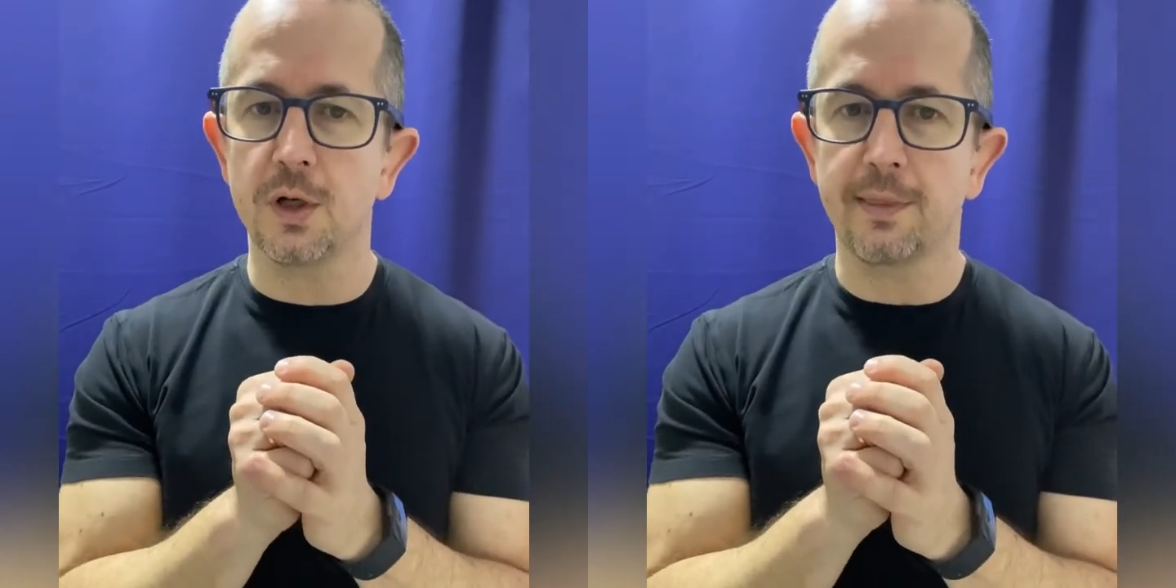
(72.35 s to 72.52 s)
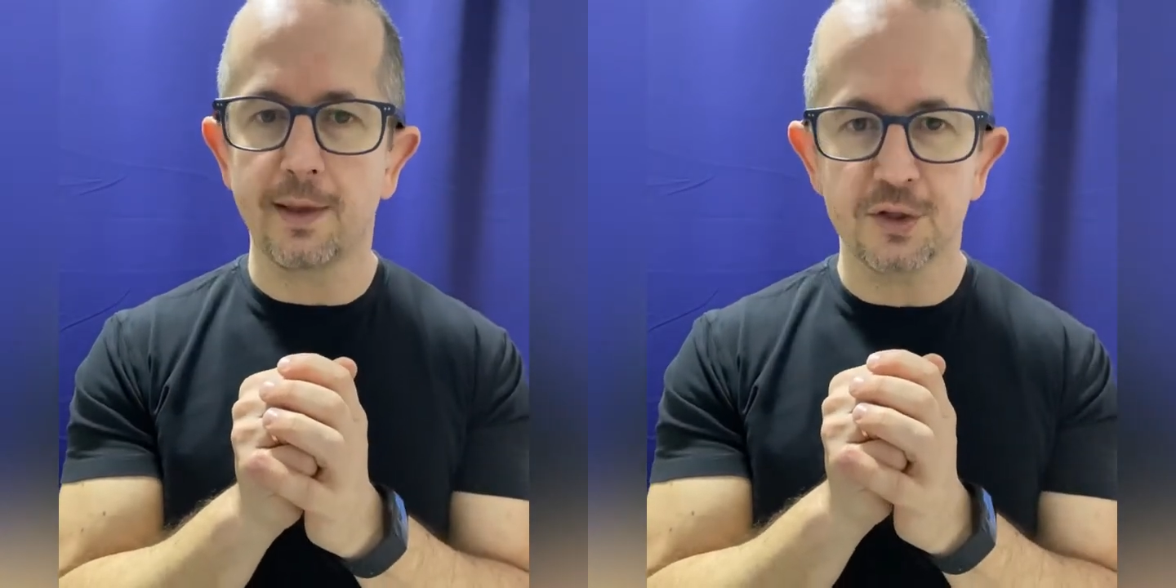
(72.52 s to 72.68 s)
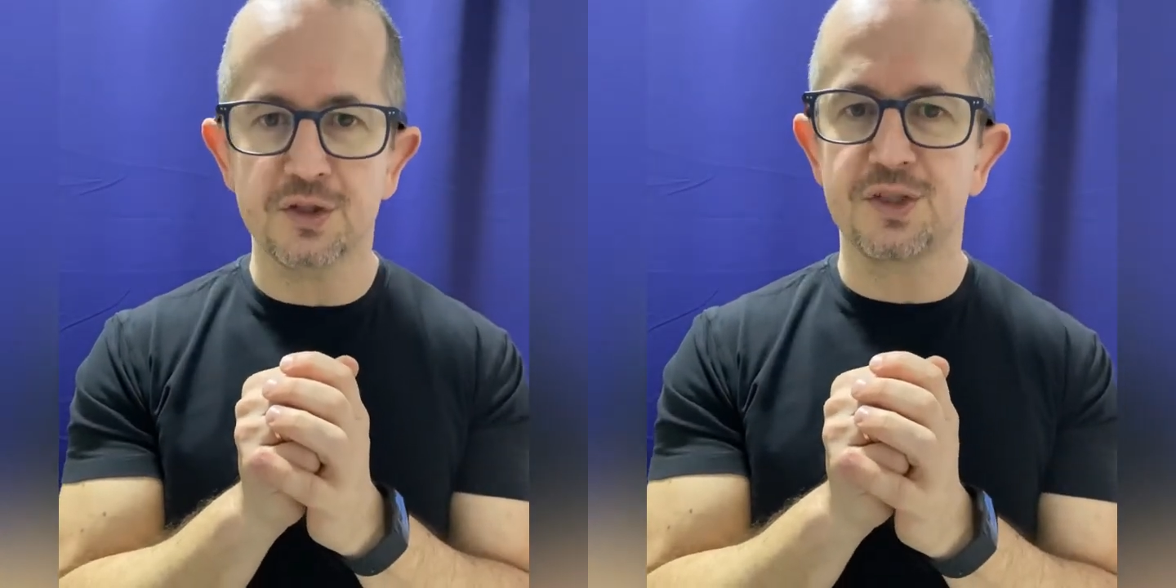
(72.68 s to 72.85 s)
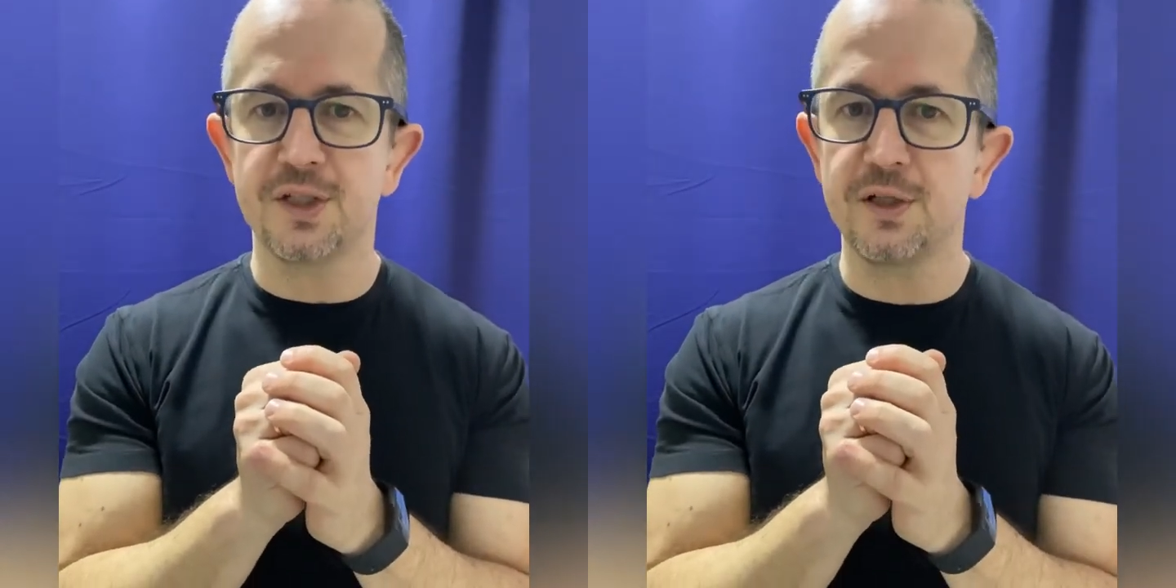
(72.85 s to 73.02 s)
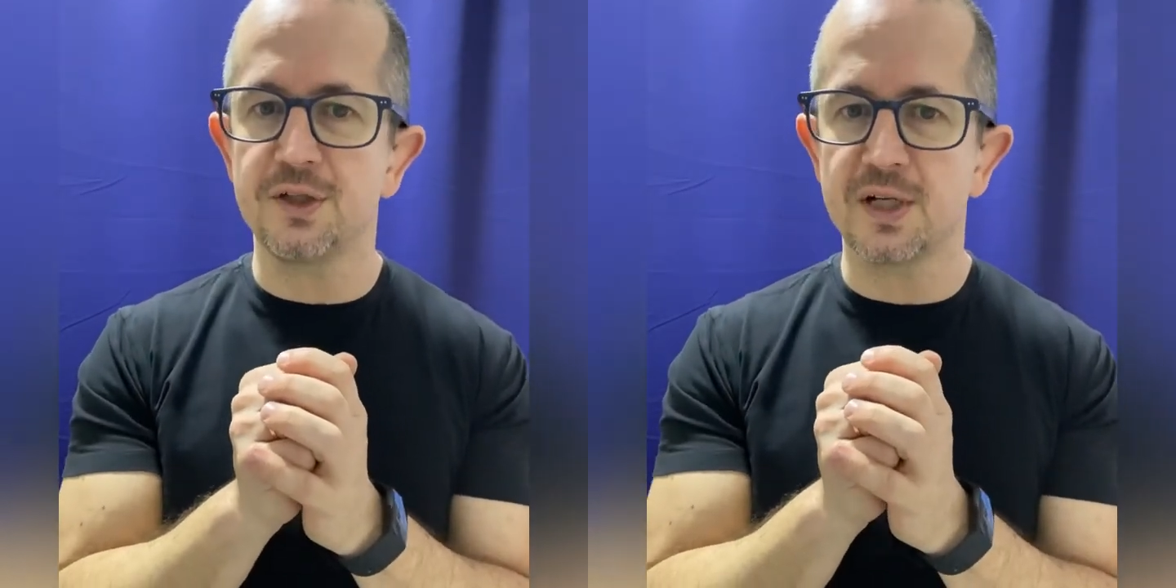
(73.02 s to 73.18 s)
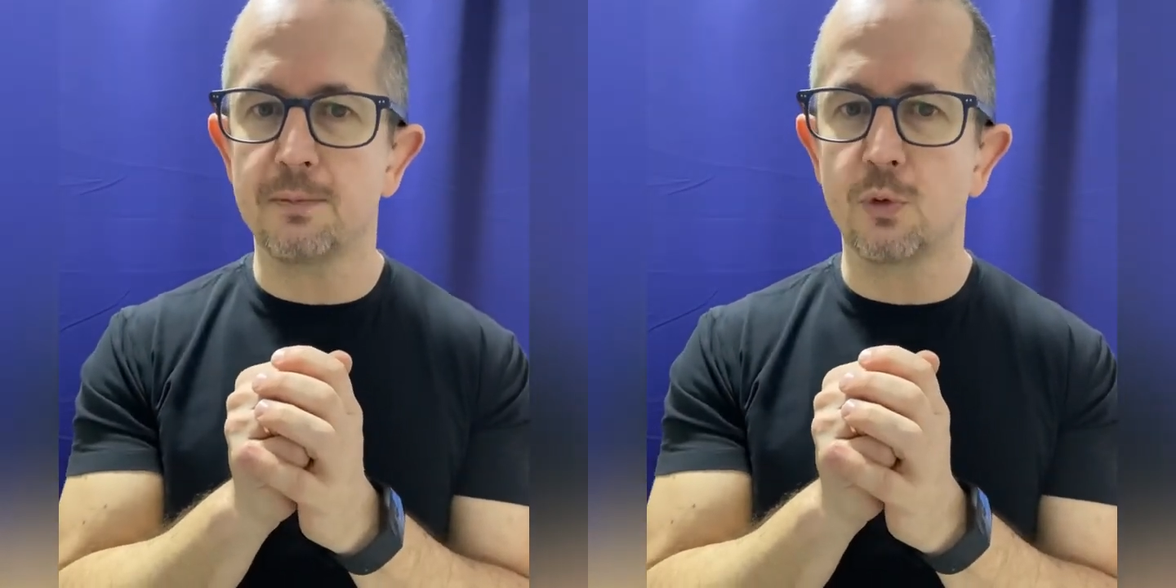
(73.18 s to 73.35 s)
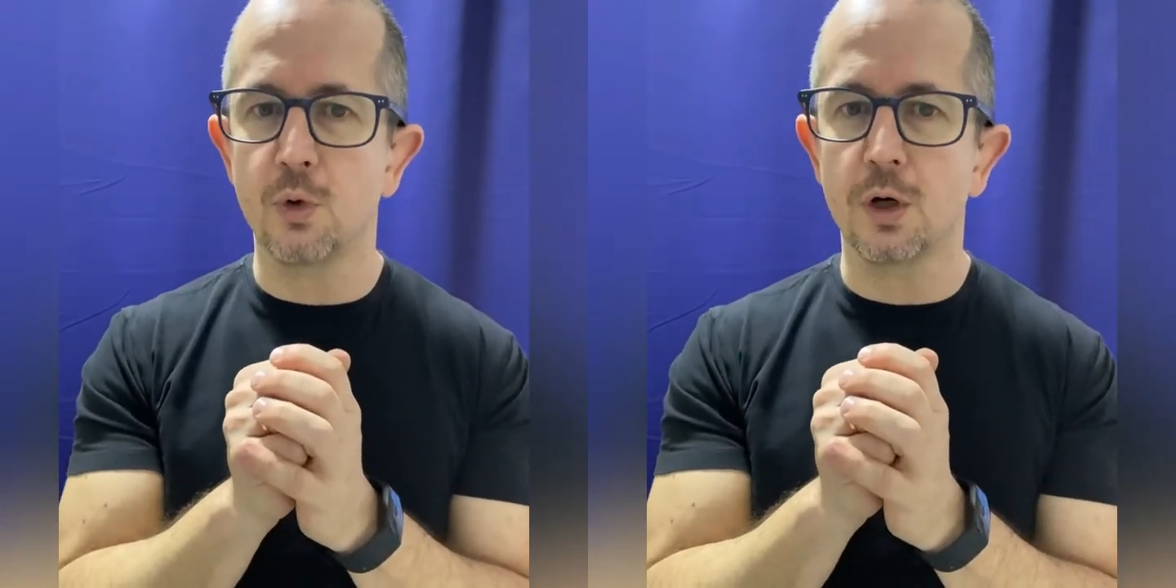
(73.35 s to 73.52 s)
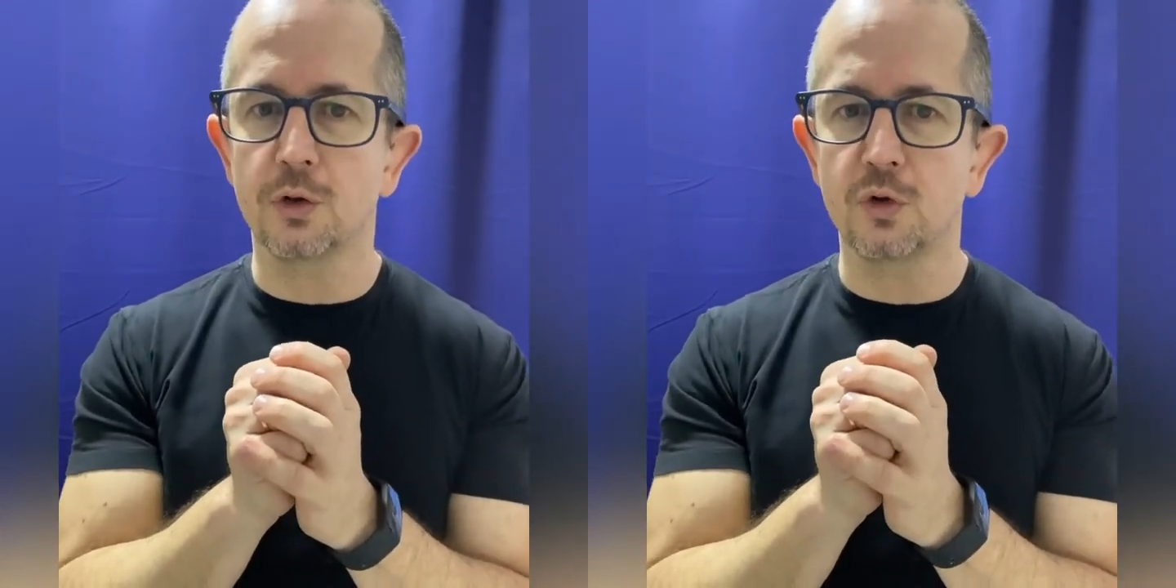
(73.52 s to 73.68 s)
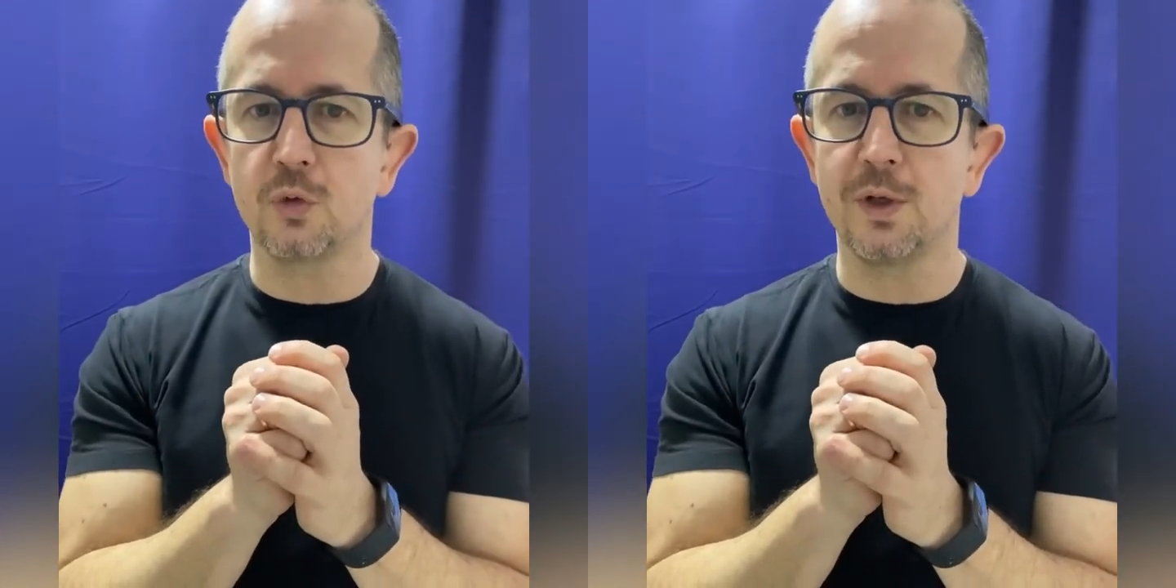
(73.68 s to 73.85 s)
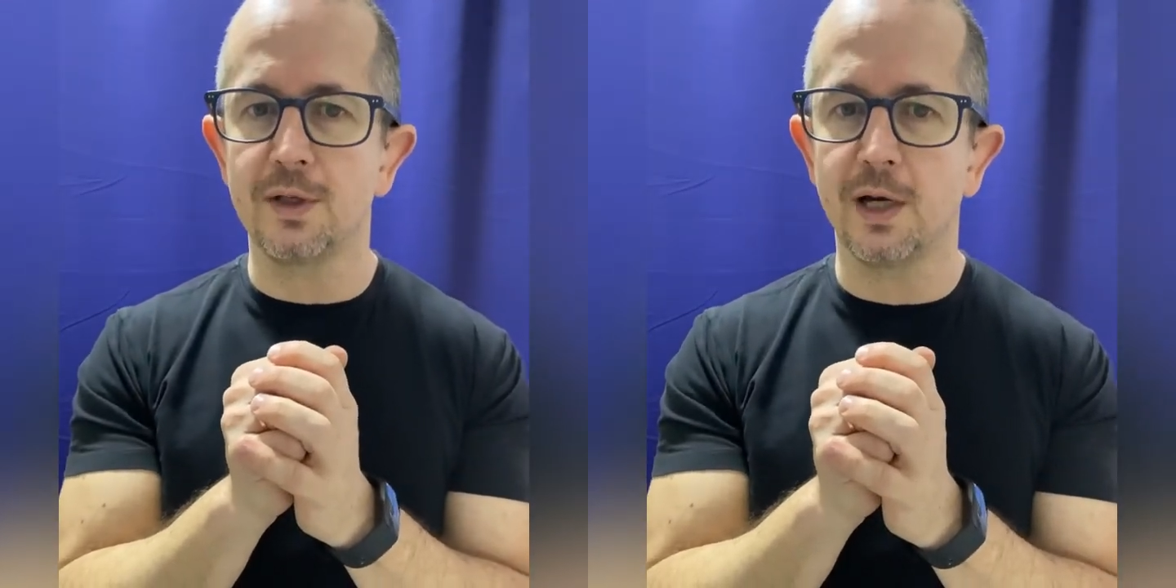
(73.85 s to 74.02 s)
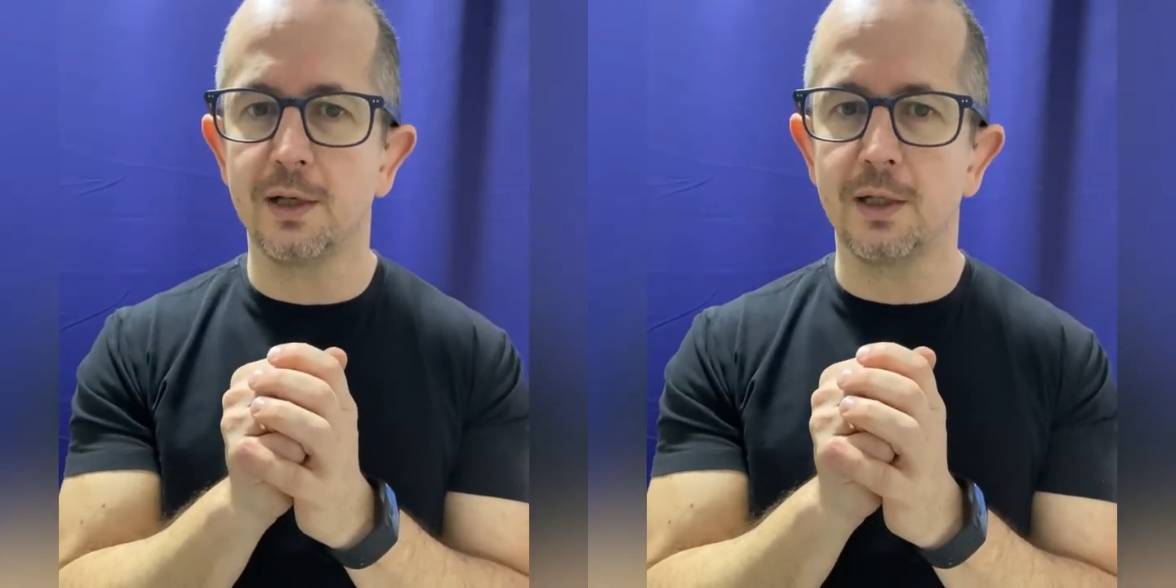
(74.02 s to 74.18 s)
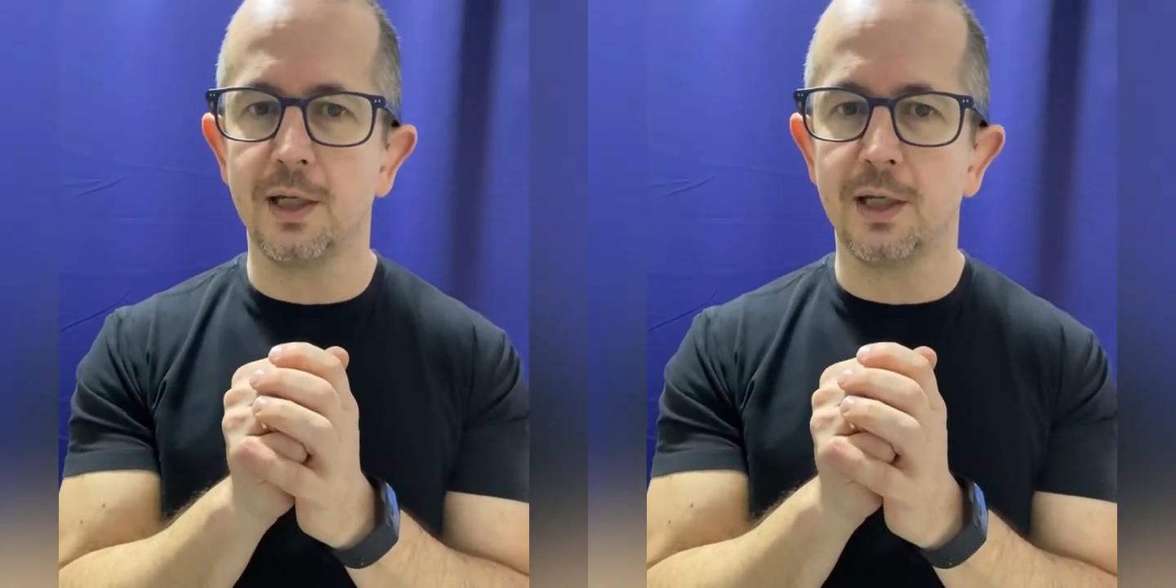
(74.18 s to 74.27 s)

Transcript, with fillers: there's still some work to be done,